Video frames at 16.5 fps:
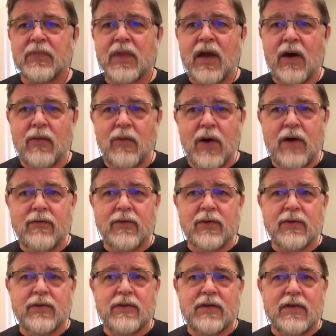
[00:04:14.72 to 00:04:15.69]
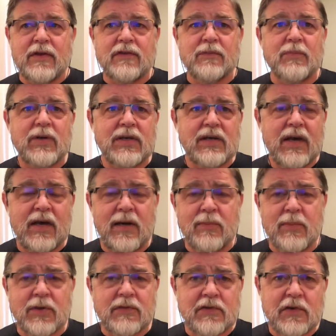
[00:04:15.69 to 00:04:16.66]
However, this
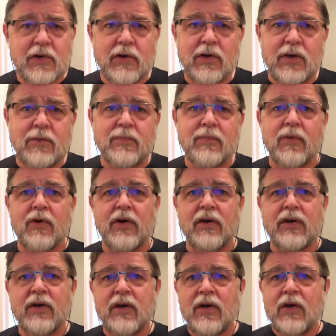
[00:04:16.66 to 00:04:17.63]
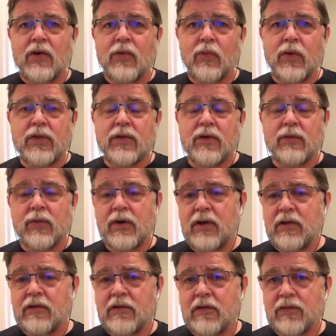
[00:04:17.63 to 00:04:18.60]
became a turning point with the
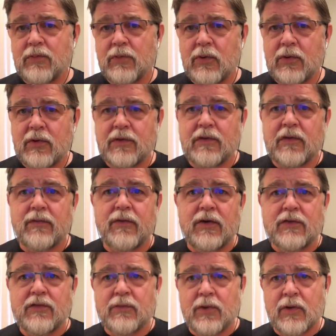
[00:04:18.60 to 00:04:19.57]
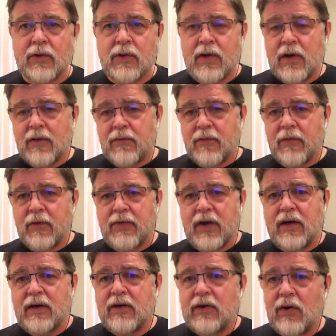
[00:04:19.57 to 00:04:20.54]
religious rulers of Israel, for
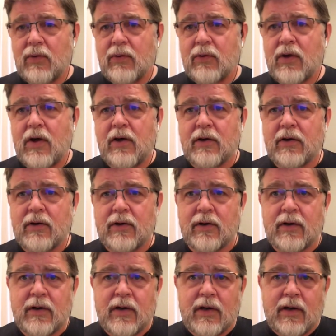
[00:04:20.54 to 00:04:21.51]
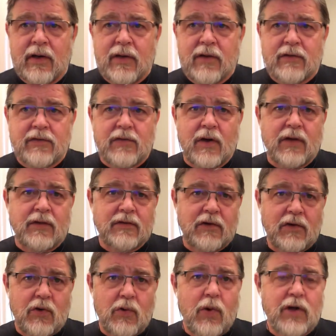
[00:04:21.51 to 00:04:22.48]
they no longer sought to
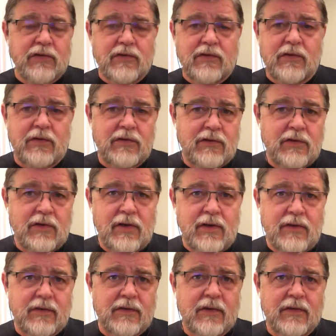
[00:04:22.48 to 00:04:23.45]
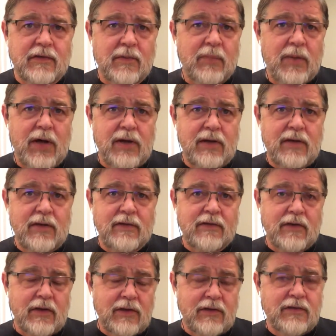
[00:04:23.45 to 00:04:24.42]
question Jesus about his
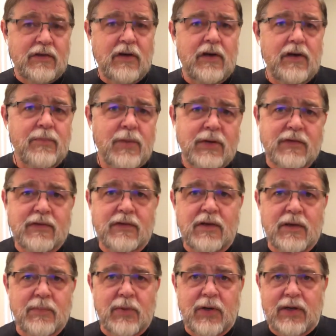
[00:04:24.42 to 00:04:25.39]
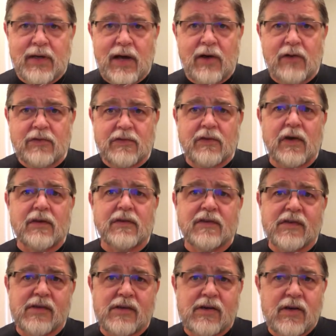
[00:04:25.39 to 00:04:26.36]
legitimacy, but now sought
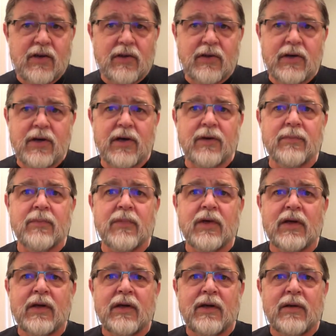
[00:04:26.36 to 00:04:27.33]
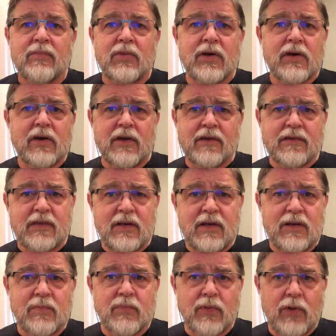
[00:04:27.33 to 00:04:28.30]
to kill him because he
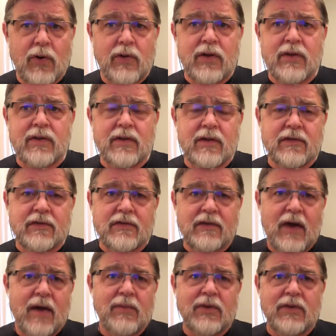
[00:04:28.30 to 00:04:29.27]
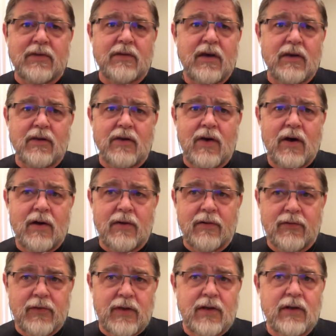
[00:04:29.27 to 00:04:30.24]
had broken this Sabbath day law
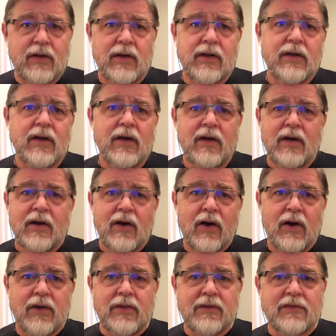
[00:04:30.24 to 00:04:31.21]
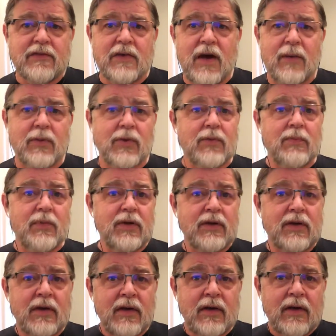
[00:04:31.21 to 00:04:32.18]
of healing on the Sabbath. But
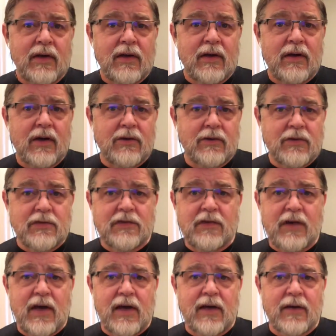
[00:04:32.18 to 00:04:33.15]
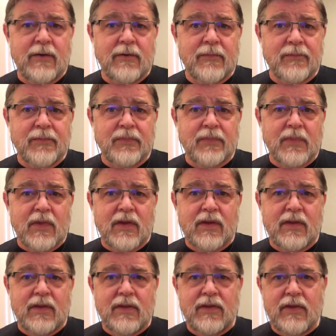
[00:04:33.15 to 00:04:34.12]
understand,
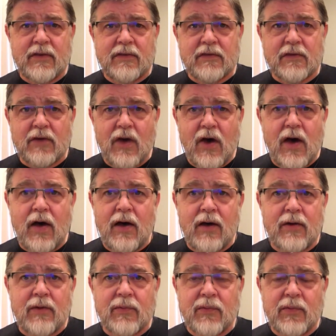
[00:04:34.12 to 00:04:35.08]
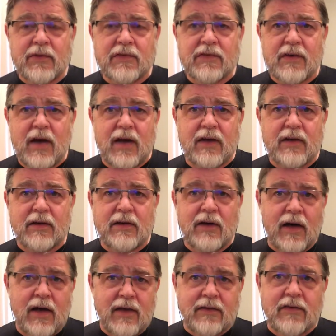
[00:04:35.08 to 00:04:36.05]
this law was not
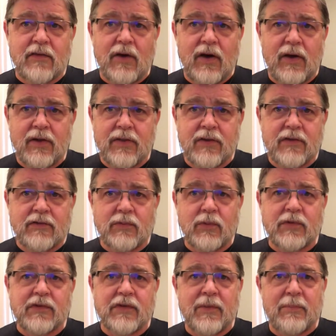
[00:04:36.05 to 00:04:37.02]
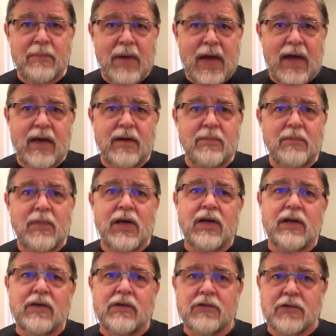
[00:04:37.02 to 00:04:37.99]
God's law. This was a
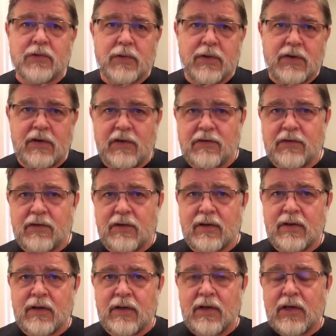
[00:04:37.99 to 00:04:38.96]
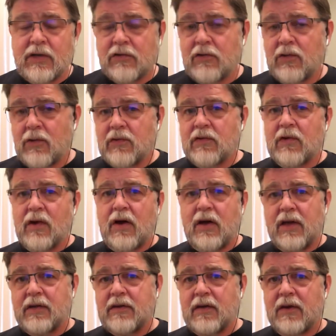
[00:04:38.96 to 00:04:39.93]
man-made tradition. Jewish law
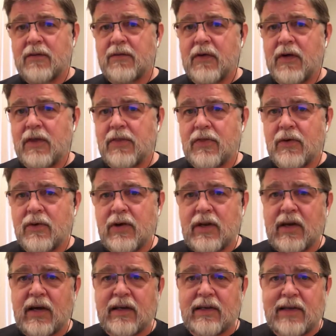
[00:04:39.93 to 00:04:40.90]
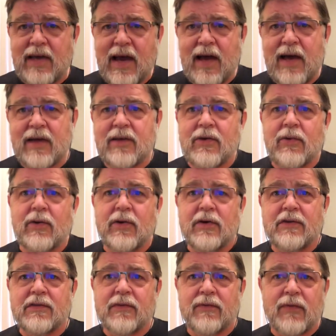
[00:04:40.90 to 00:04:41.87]
identified 39
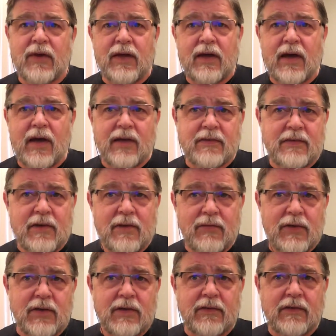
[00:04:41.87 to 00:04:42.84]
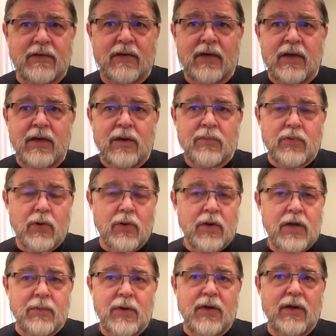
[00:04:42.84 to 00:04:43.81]
categories of activities
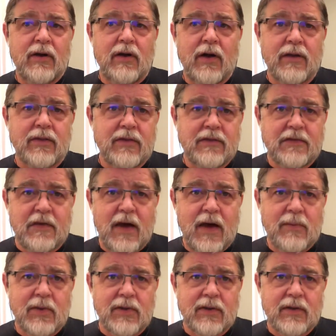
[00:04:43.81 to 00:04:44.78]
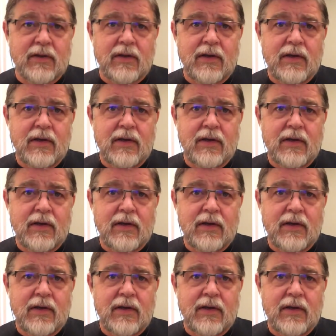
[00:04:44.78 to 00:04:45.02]
prohibited on the Sabbath.